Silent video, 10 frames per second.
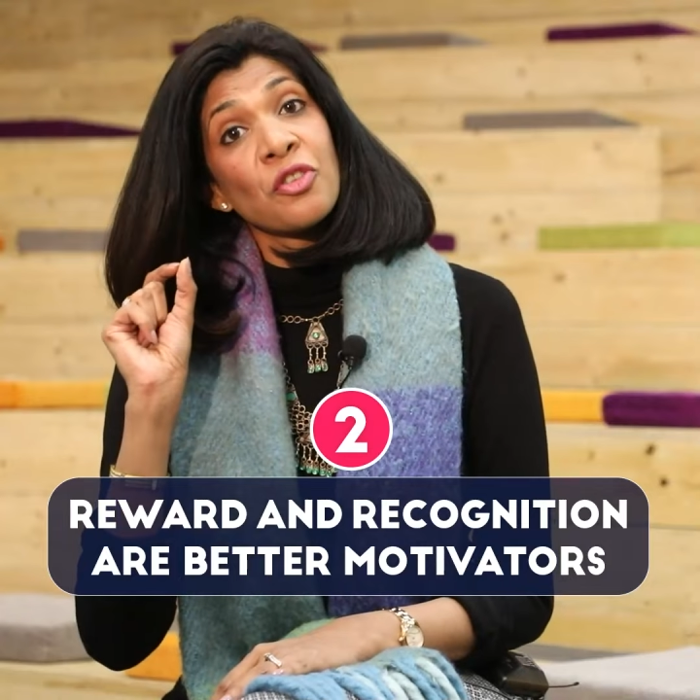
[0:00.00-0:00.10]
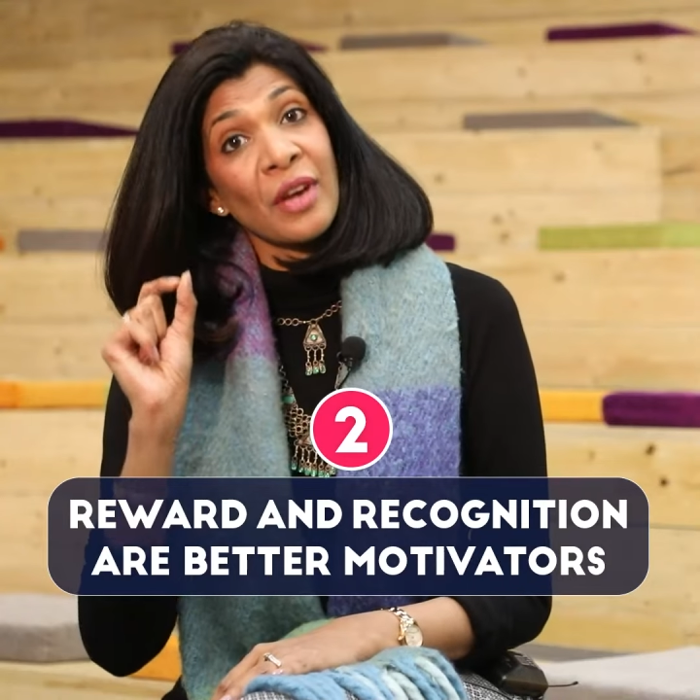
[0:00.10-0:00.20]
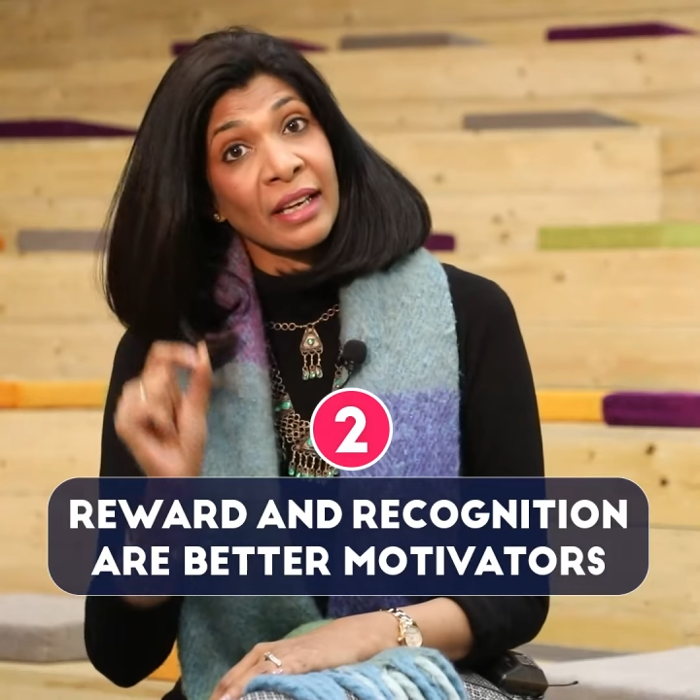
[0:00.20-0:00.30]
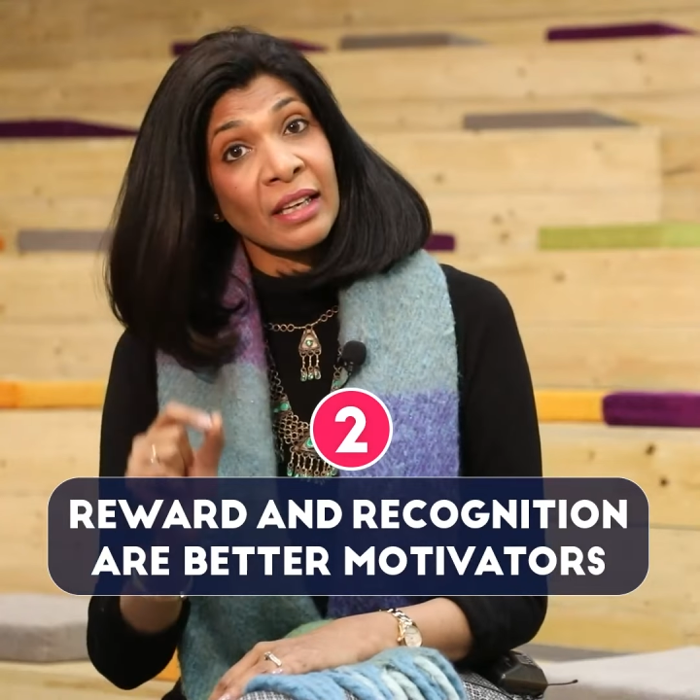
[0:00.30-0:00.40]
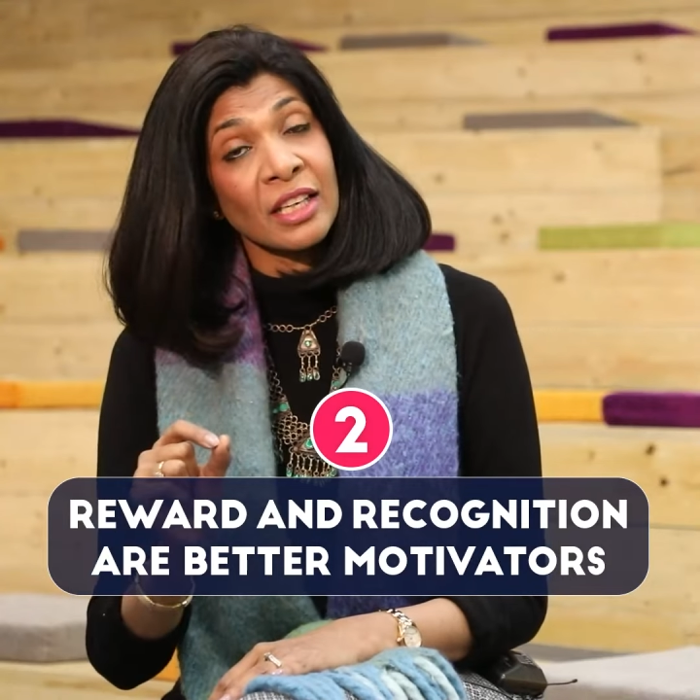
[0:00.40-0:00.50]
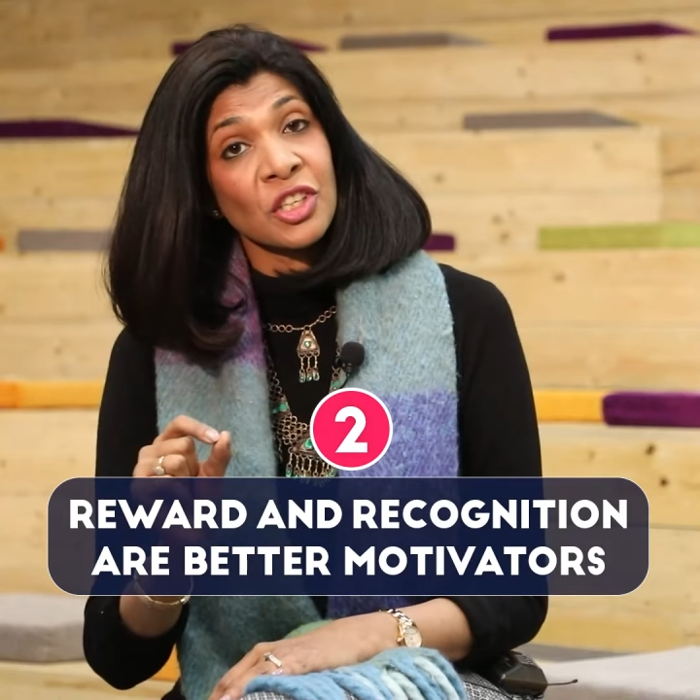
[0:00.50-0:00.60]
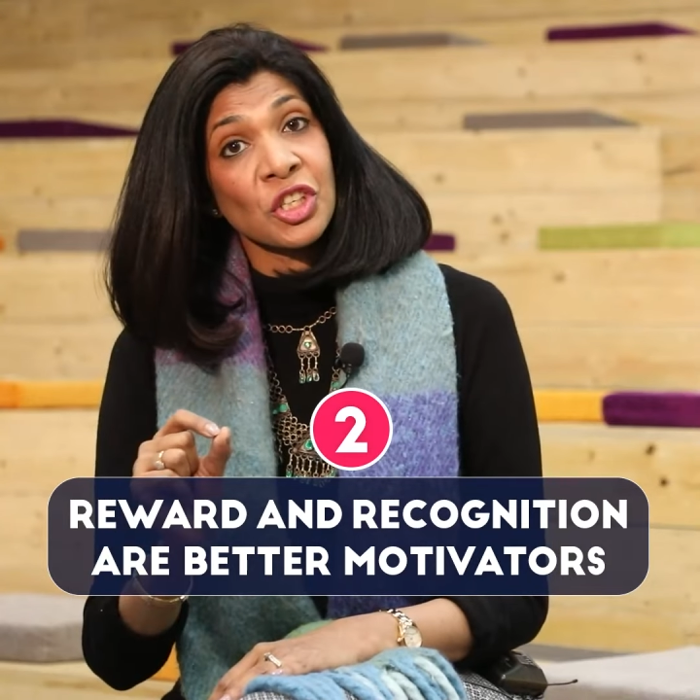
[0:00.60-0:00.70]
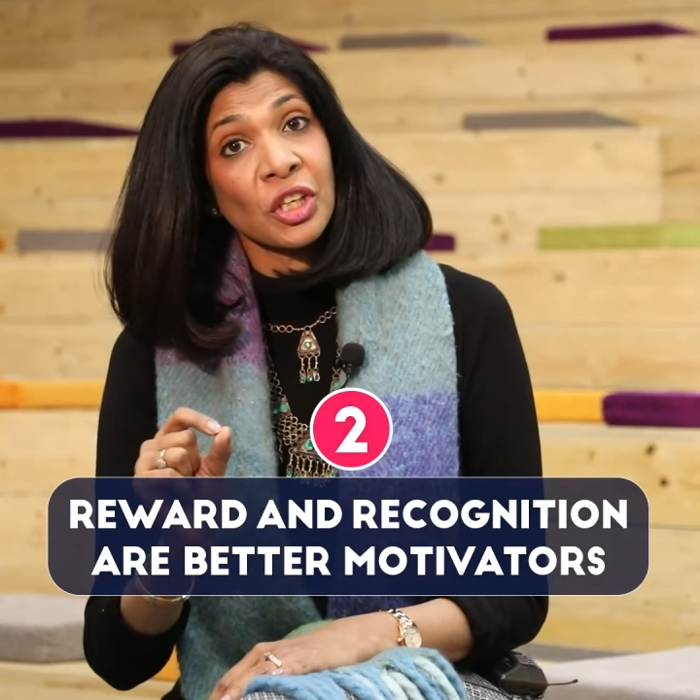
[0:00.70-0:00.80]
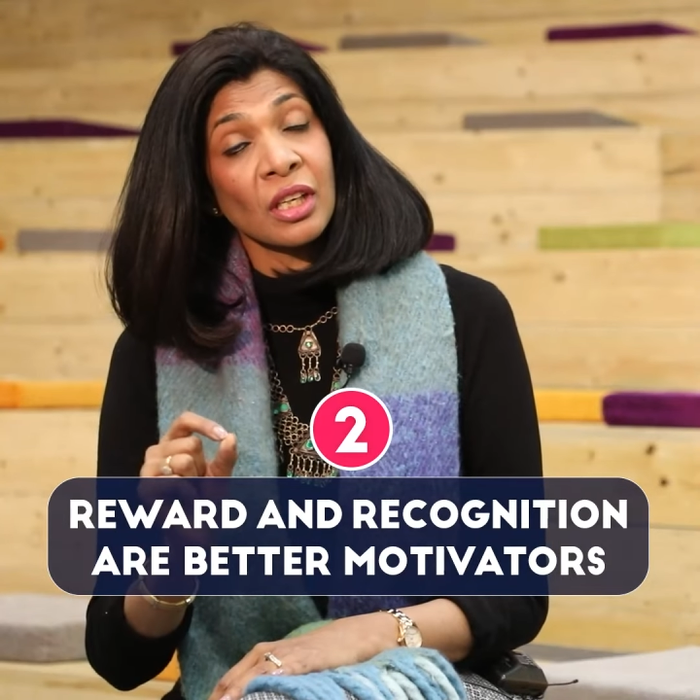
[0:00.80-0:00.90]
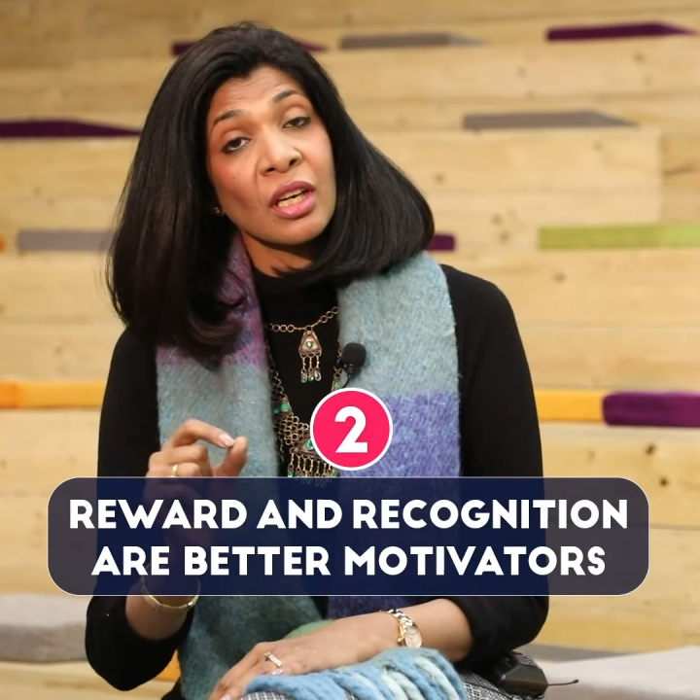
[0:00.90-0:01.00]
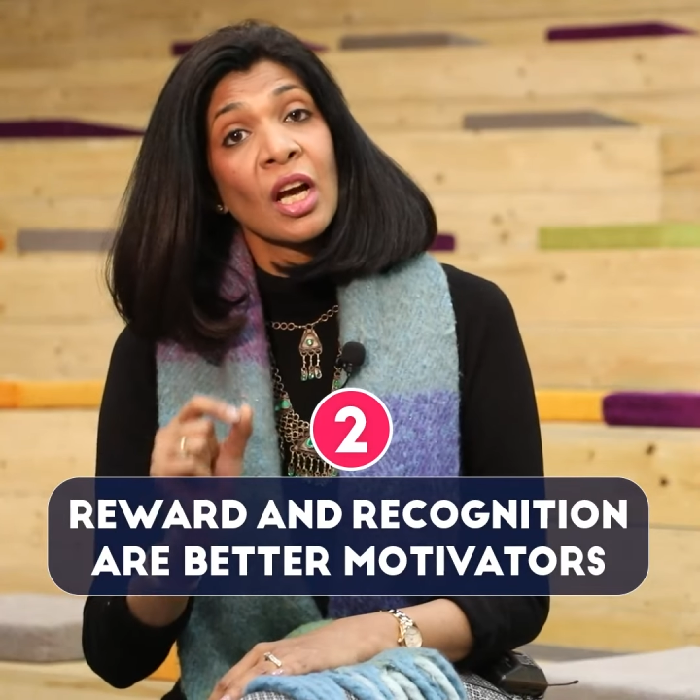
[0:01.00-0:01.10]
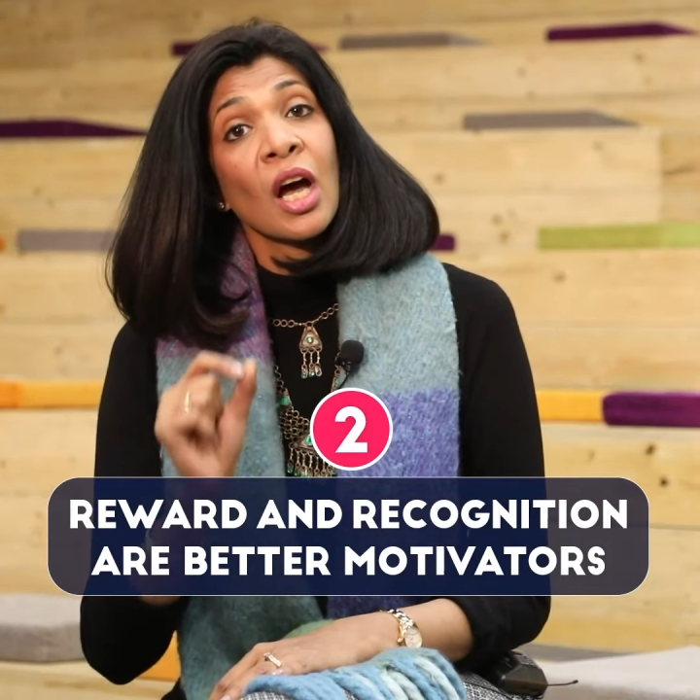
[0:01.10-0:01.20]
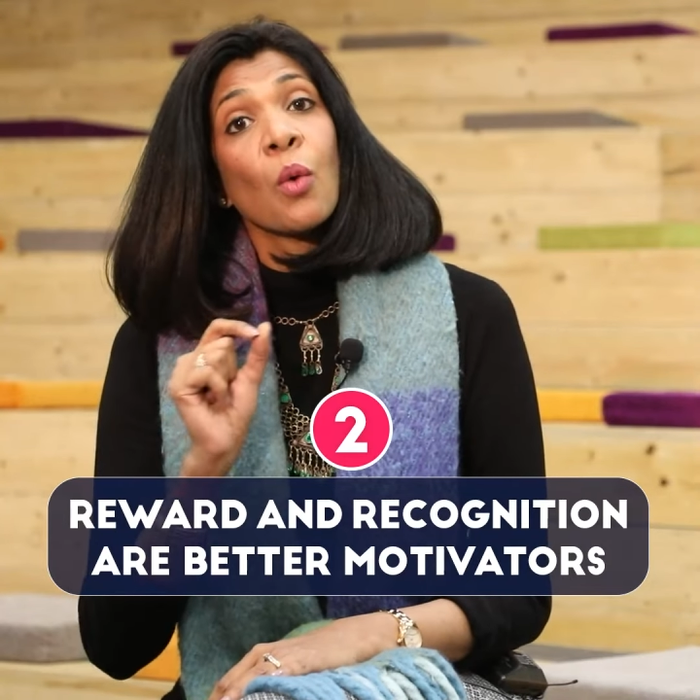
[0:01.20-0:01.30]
recognition